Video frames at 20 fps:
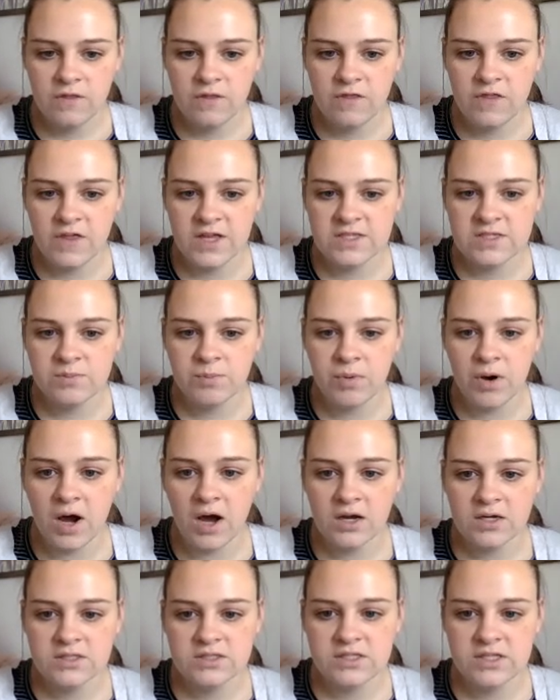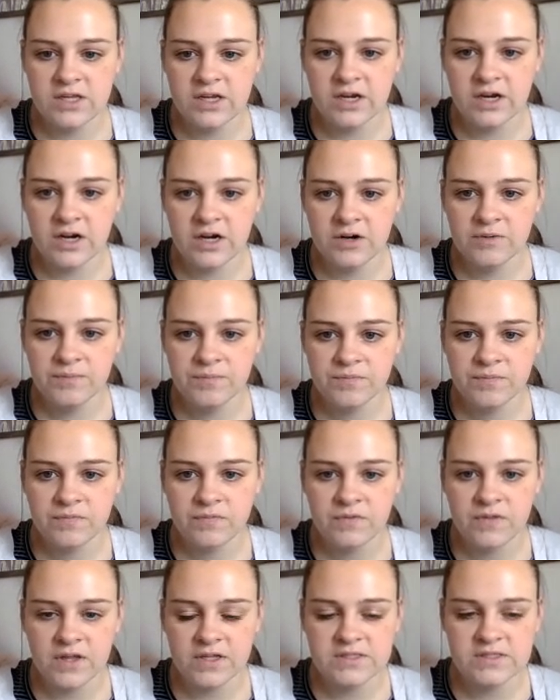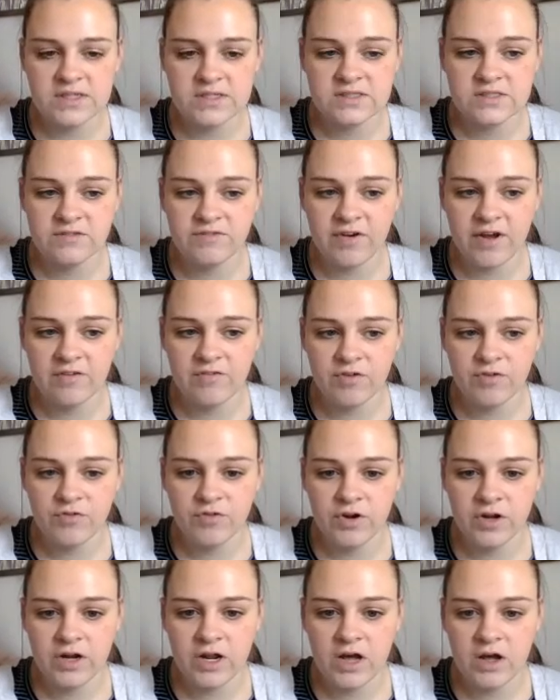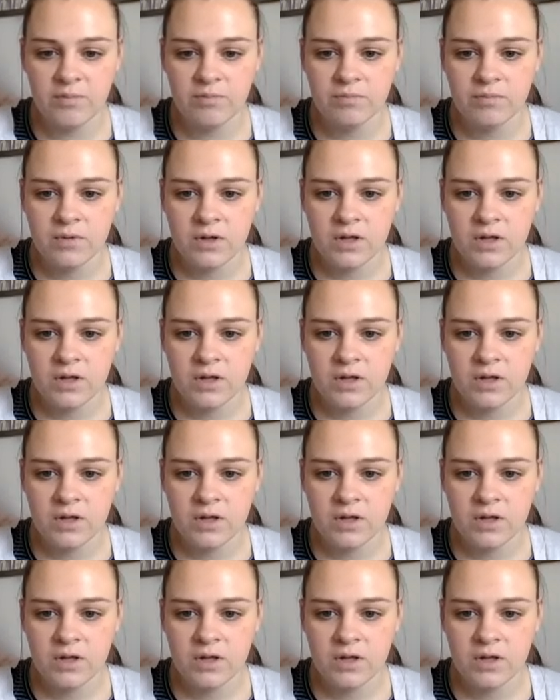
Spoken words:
this box here that says the fight for freedom,